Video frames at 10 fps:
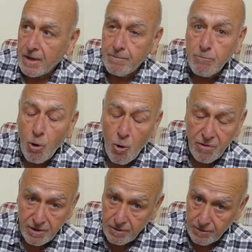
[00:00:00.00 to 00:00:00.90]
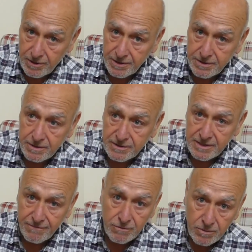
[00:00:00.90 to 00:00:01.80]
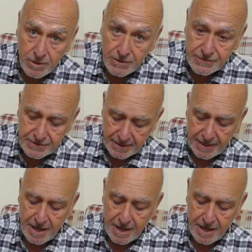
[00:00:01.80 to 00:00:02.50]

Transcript: more than a word, several words,